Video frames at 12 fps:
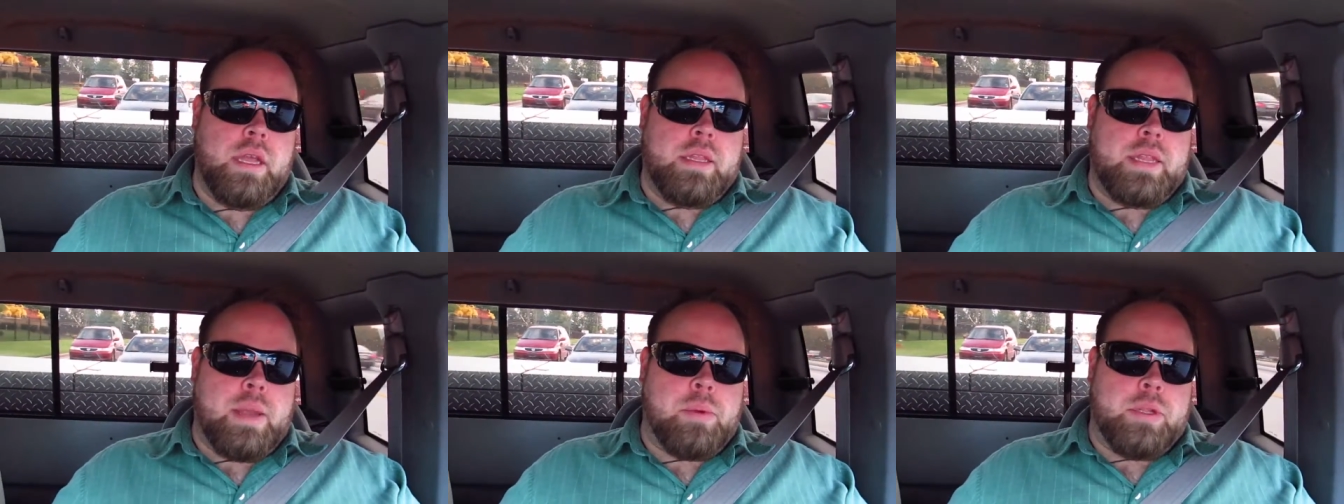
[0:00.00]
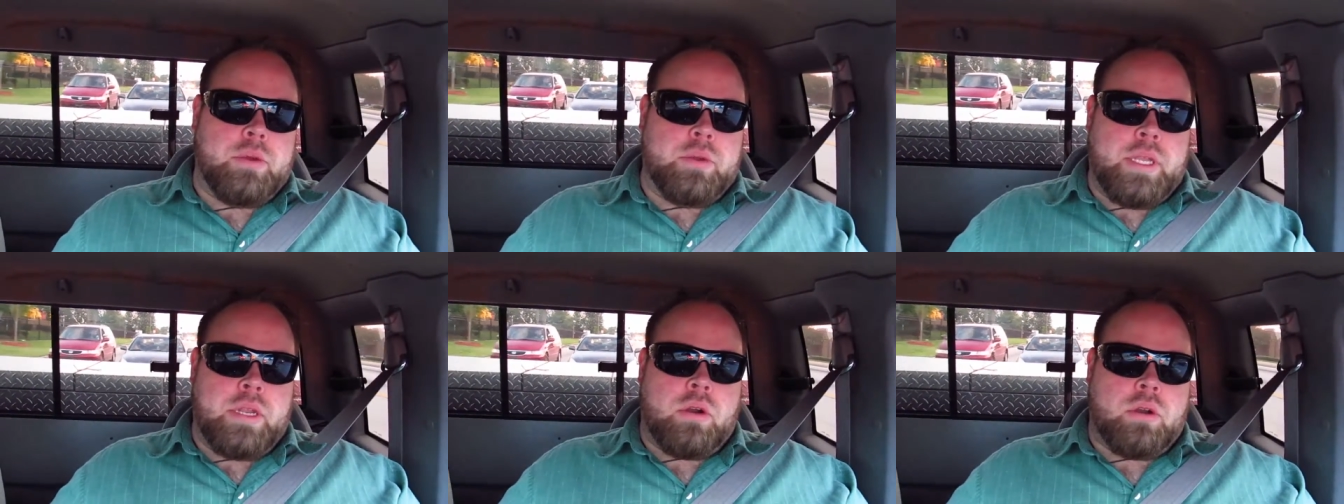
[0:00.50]
that by doing
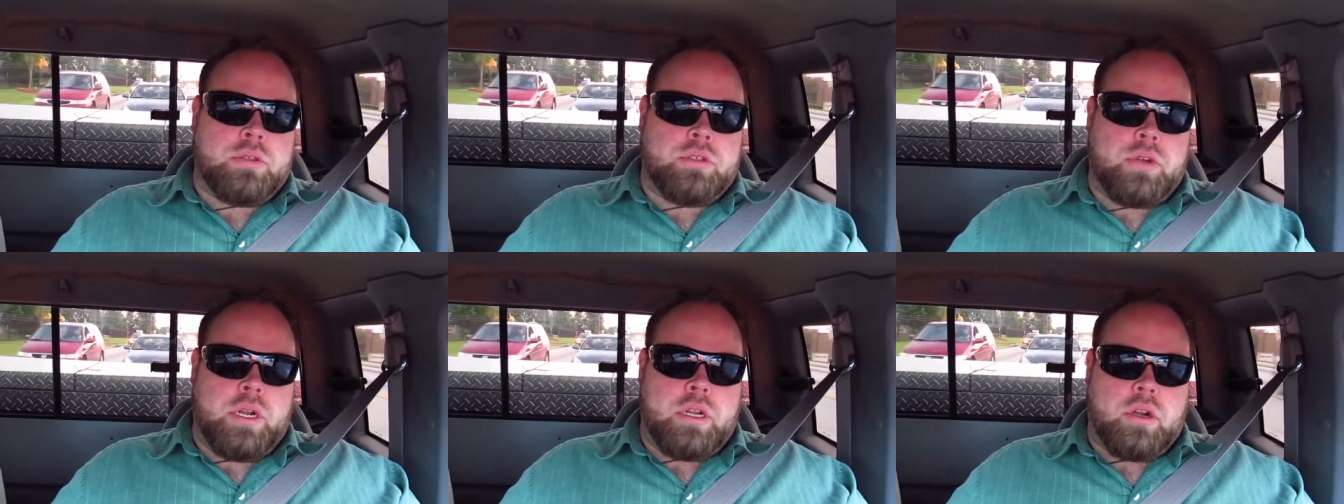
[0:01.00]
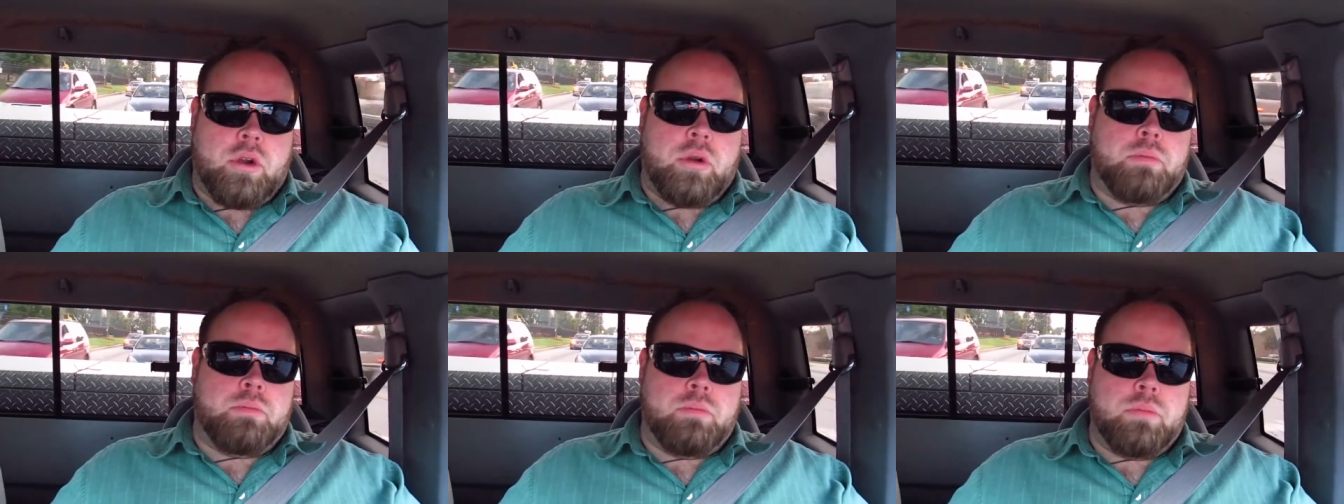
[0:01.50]
that you're also trying to
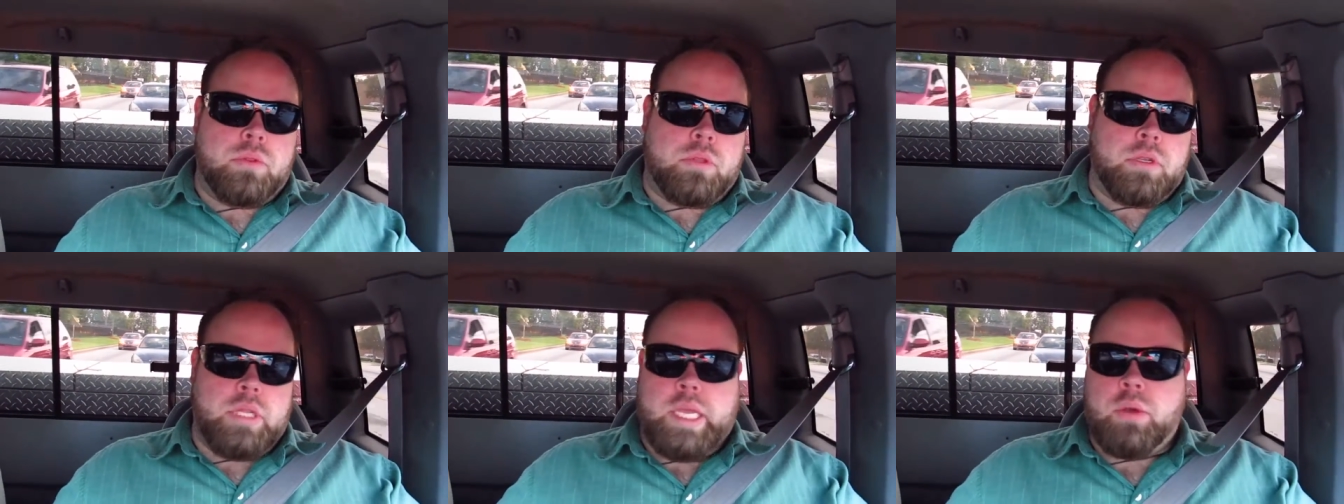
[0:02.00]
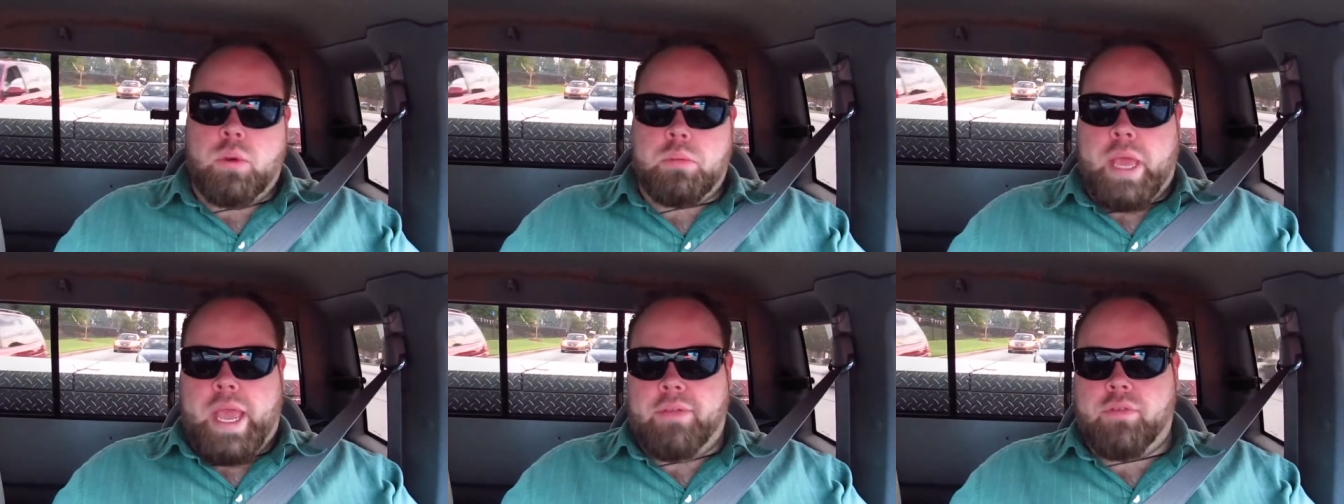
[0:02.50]
curb delinquent
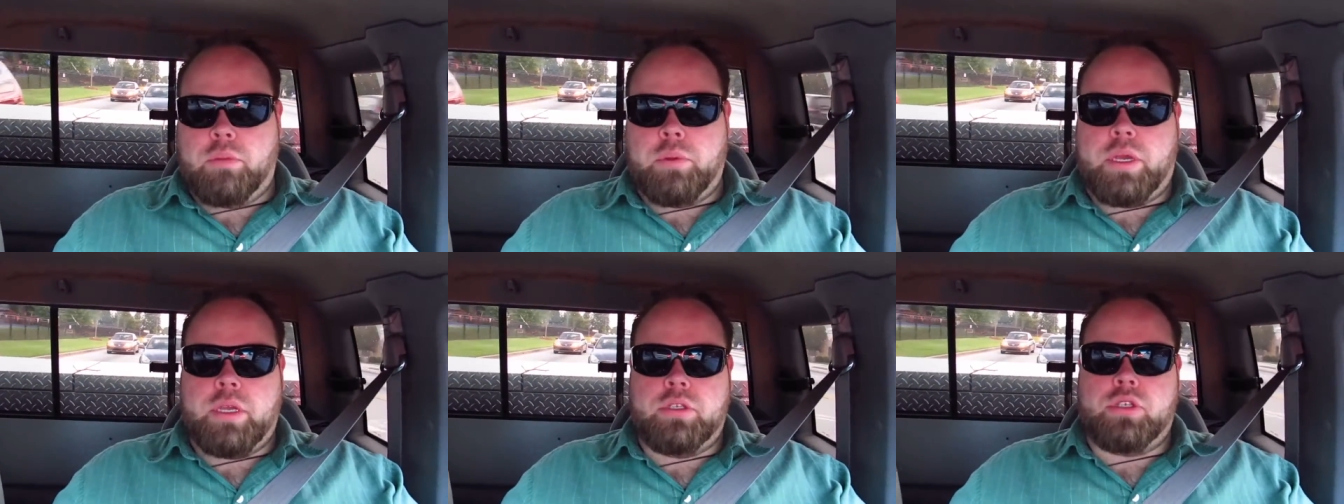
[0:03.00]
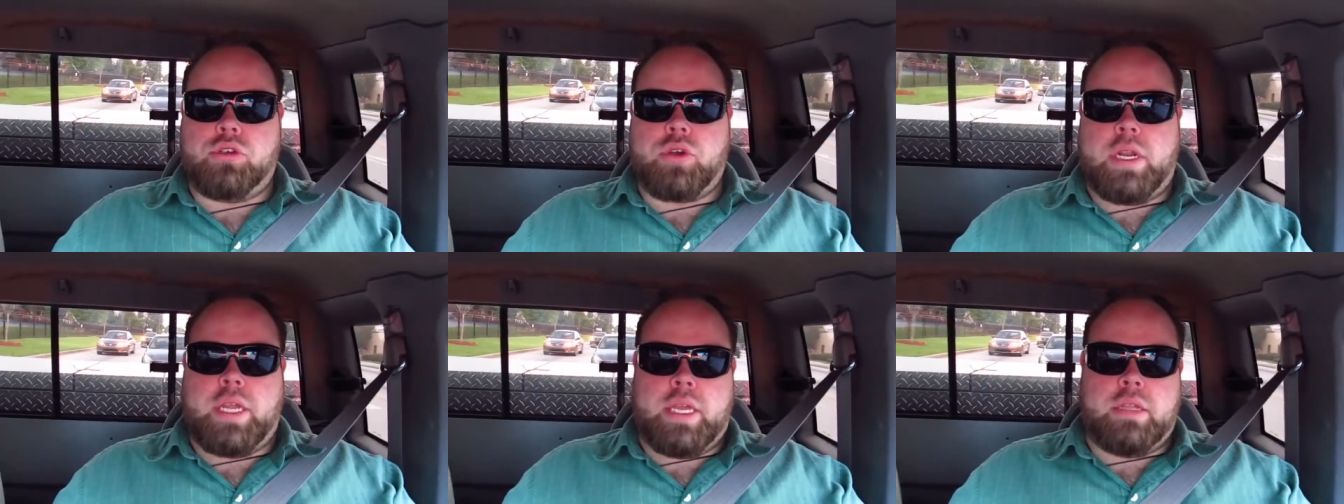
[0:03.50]
behavior because you're
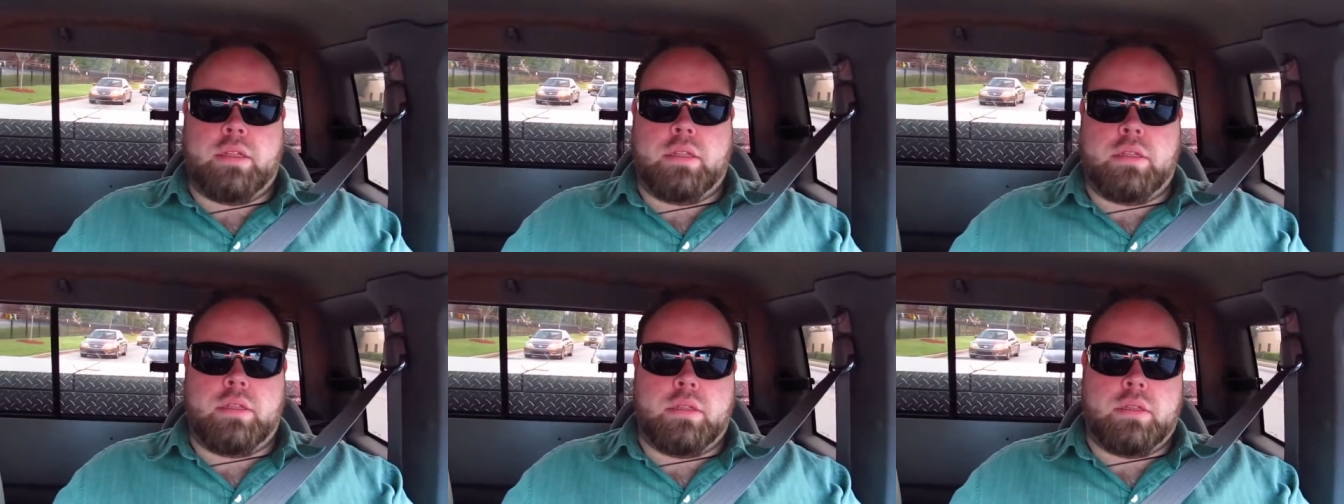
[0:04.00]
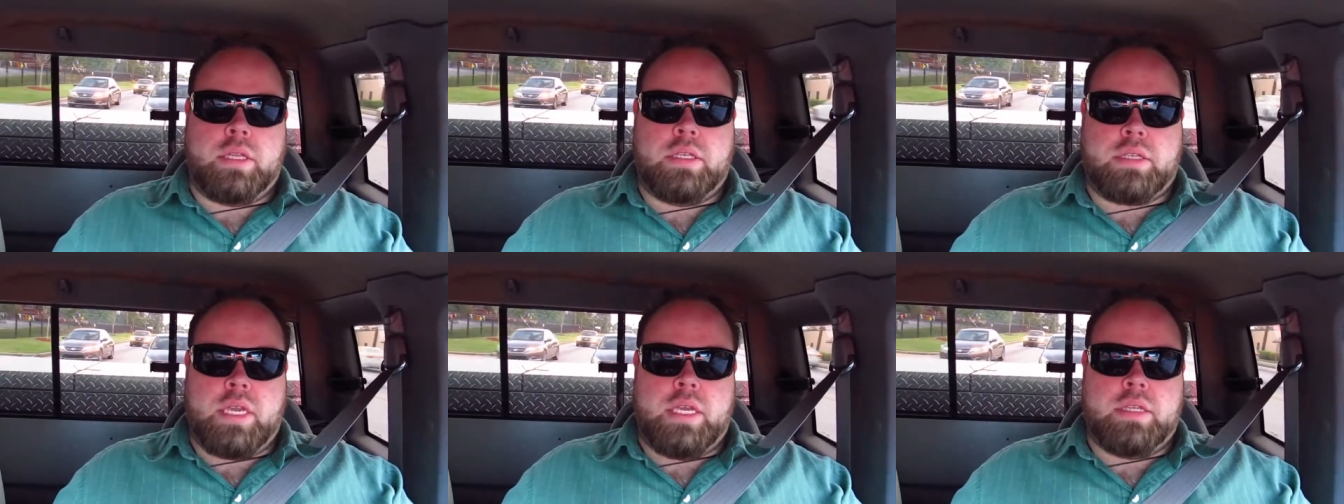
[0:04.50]
trying to get
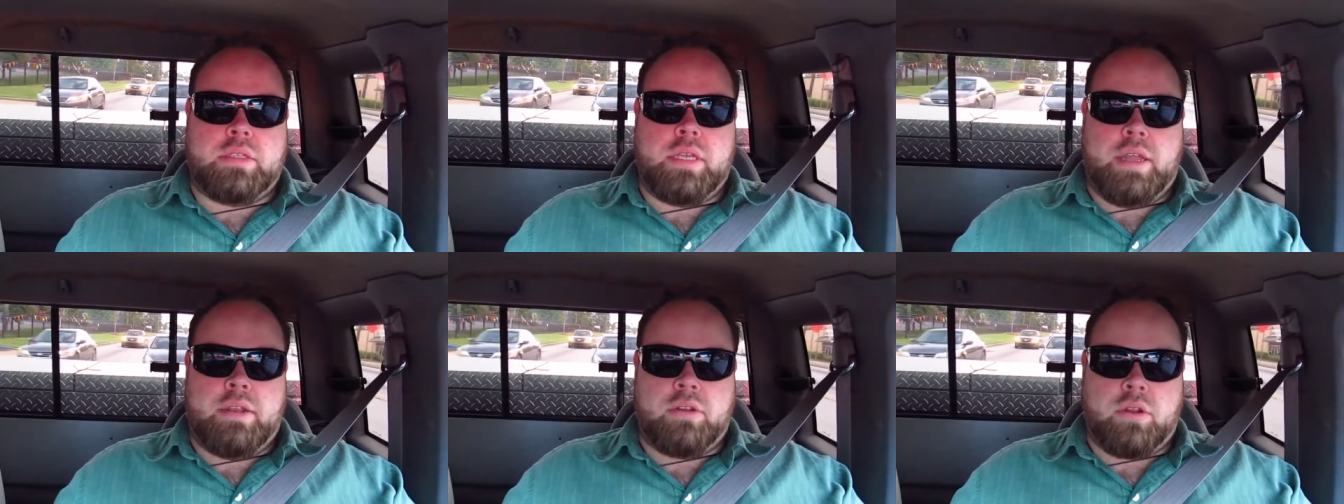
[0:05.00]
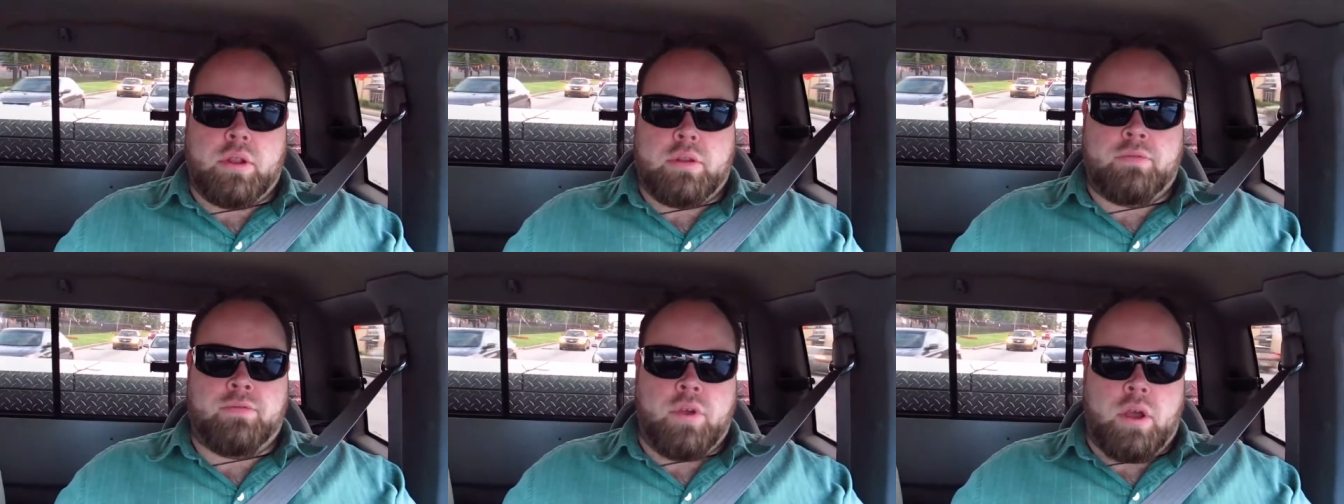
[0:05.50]
these kids and
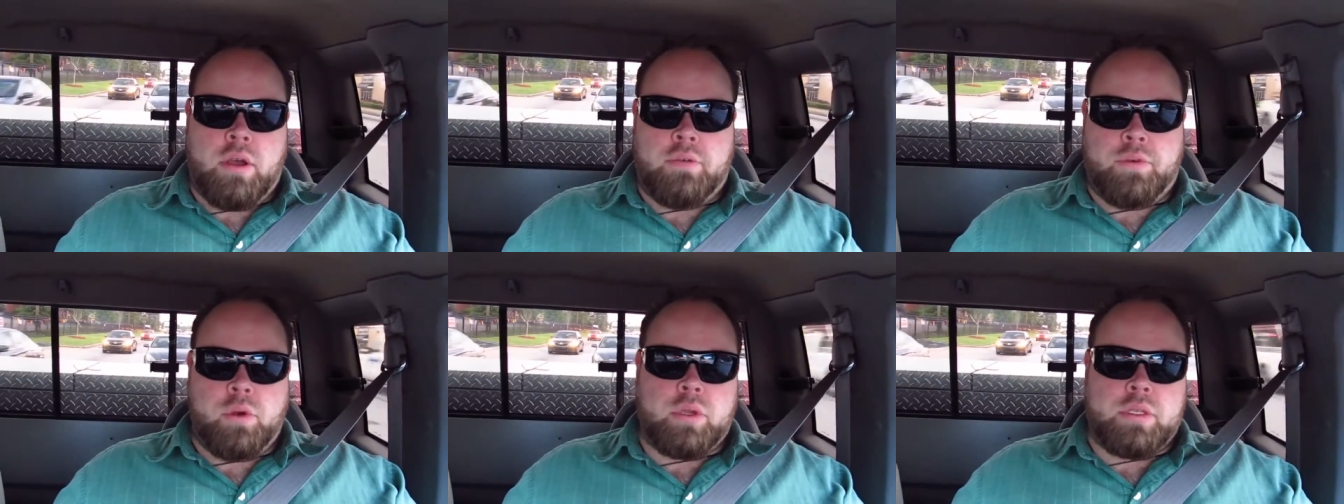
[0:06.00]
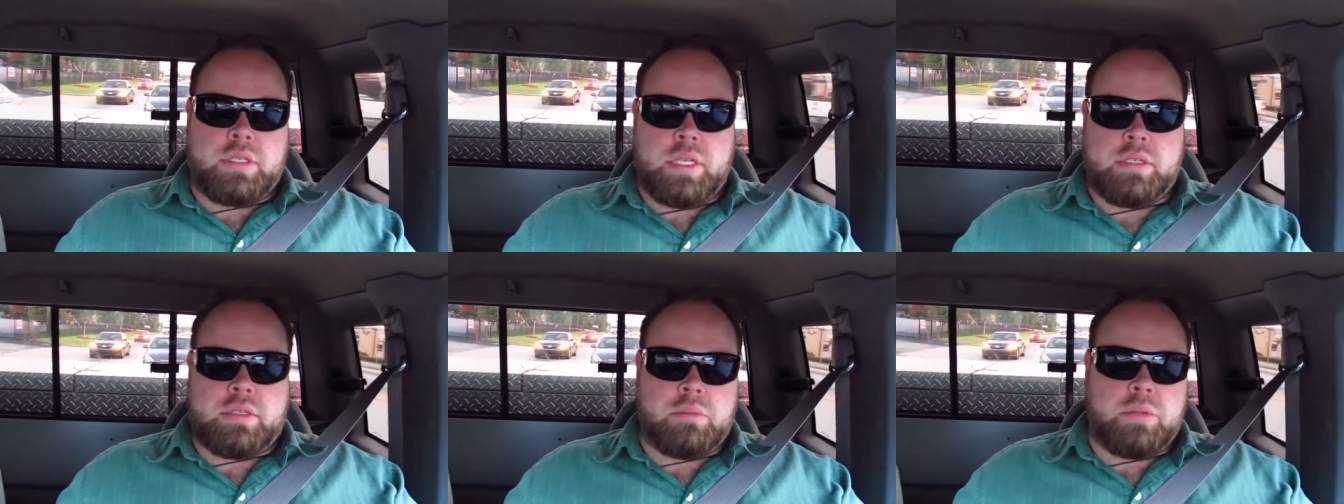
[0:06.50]
uh, focus
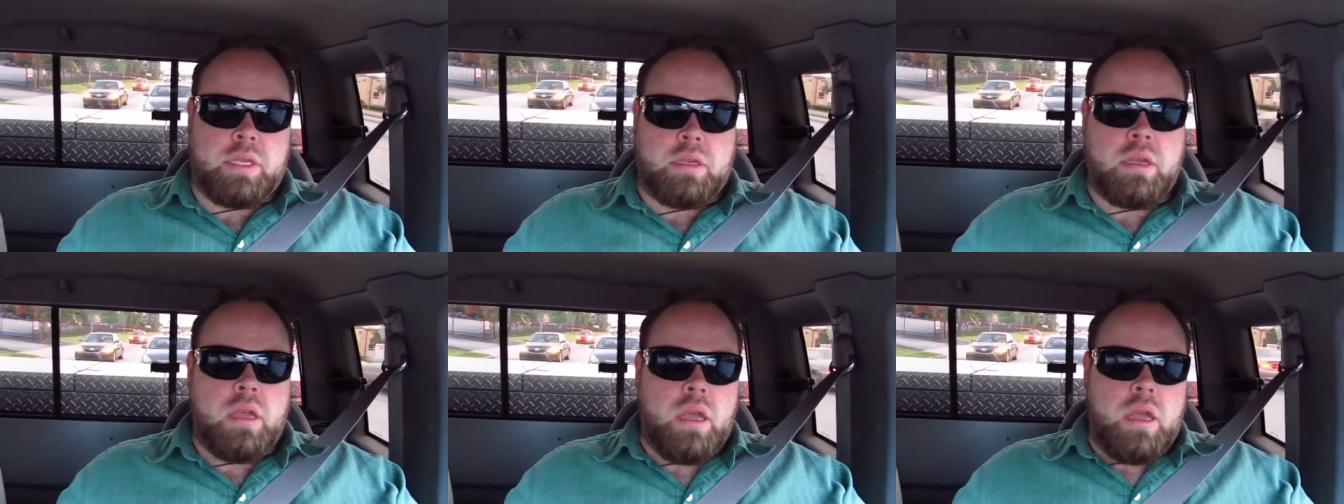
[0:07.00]
in something